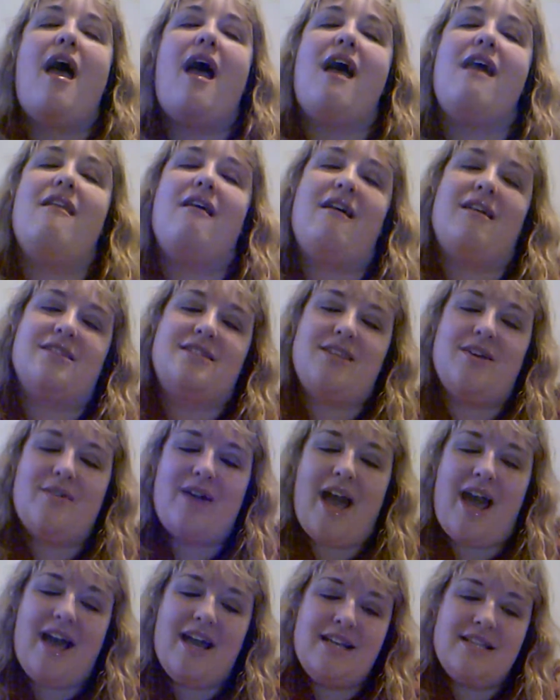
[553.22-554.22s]
and also
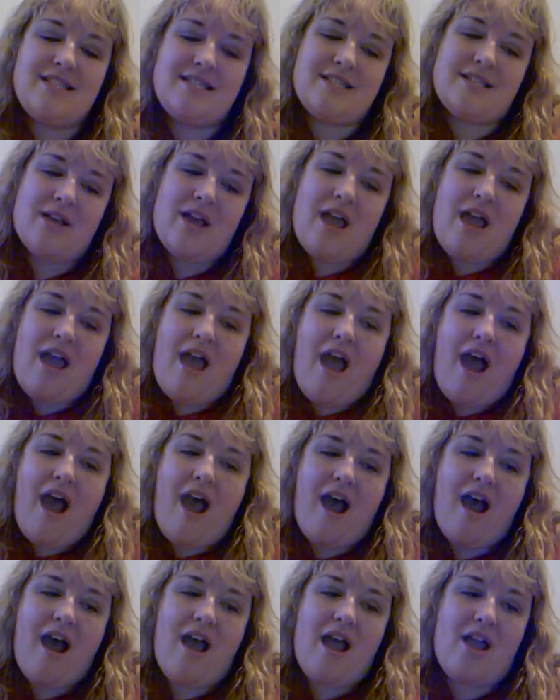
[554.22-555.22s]
guys
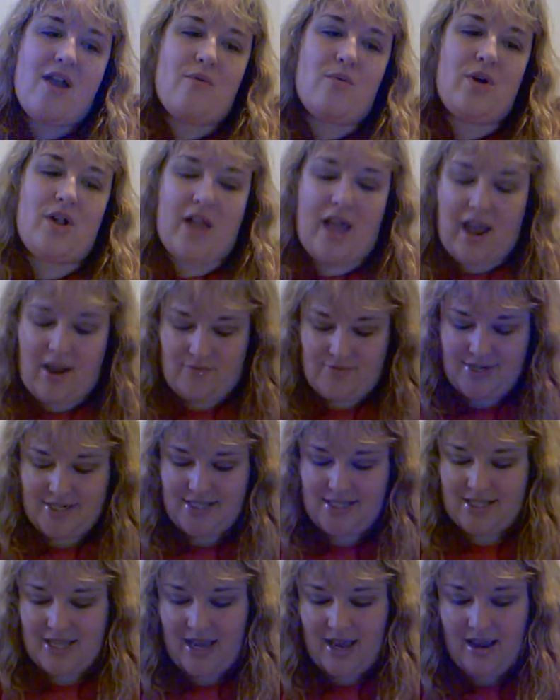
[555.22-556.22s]
i will have to
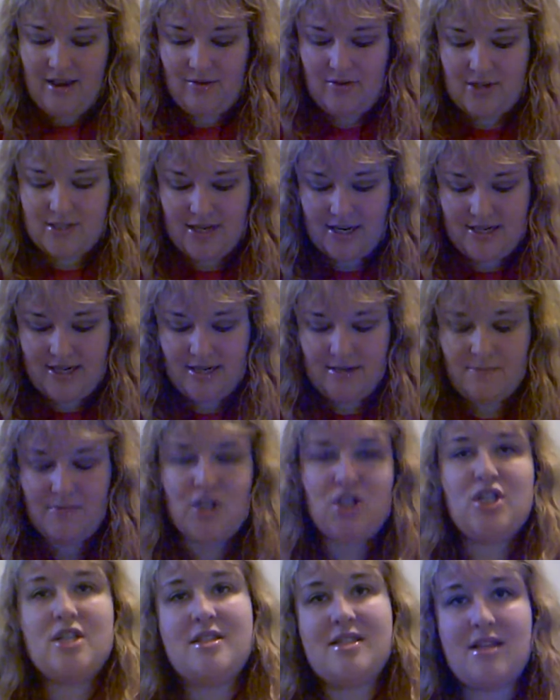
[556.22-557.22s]
say because i did
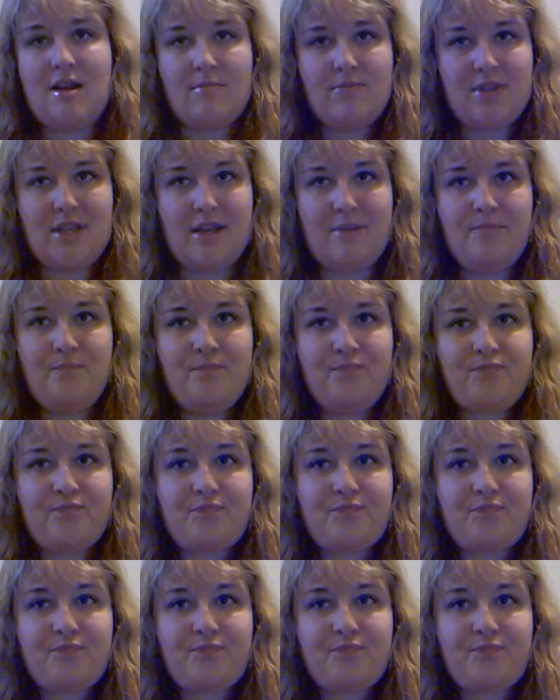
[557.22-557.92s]
mention something